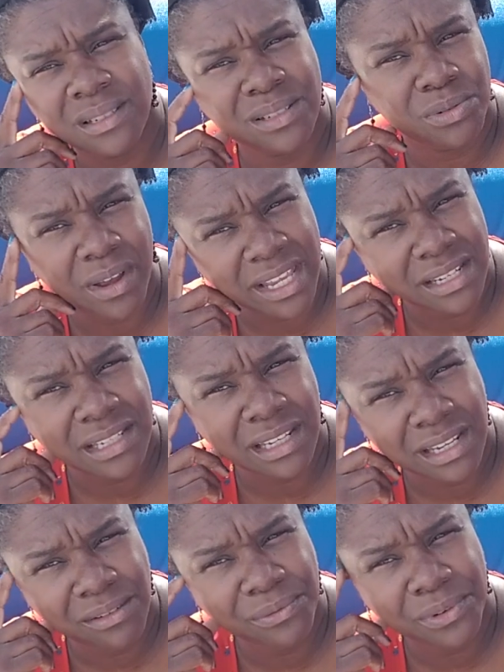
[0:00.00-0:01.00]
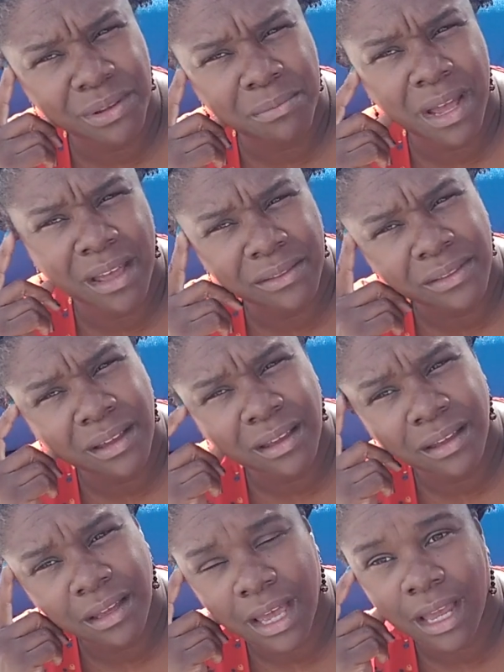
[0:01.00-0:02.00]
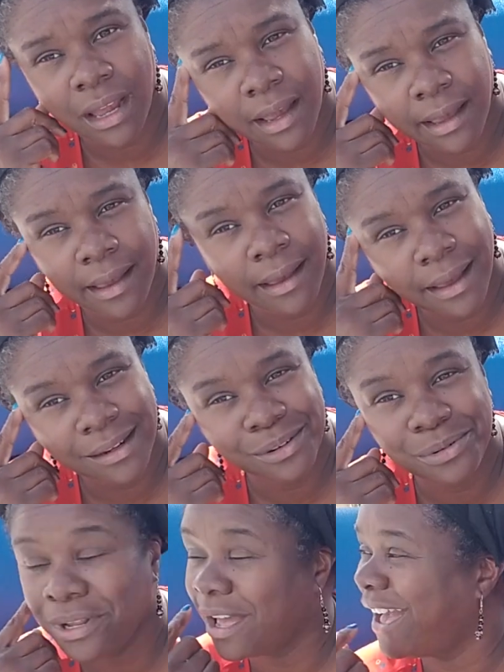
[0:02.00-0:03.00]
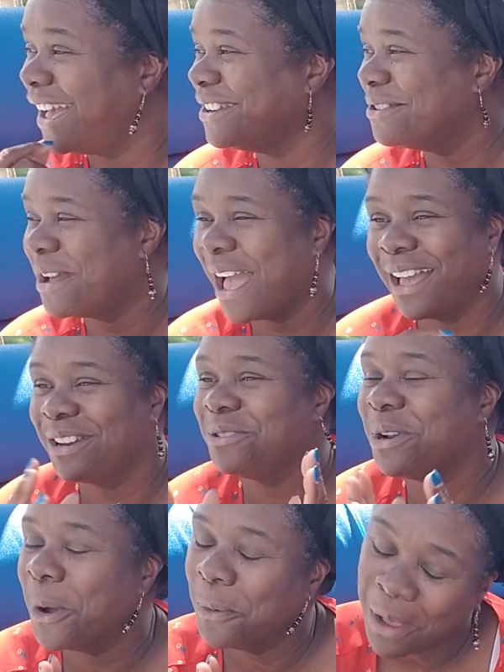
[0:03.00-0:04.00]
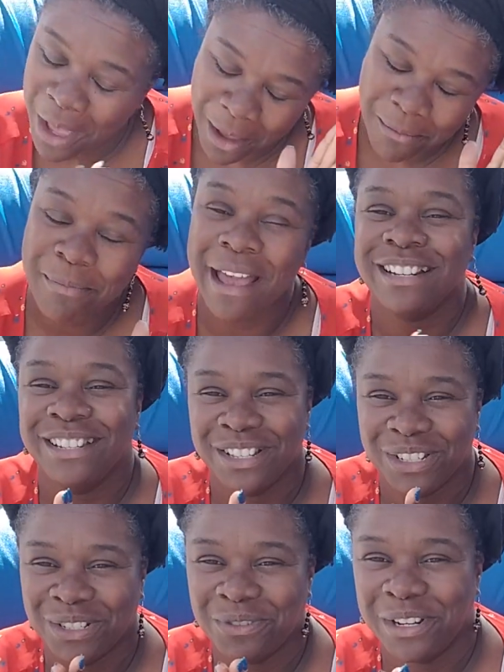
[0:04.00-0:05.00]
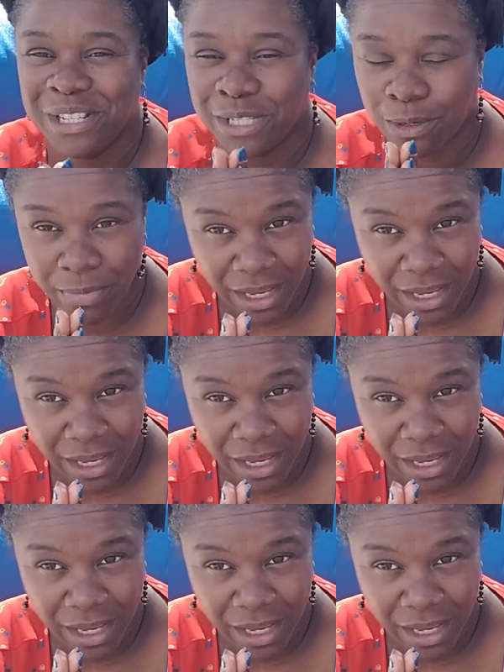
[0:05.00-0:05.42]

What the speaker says: Do I get to eat for the month? I don't know. Back to the story. So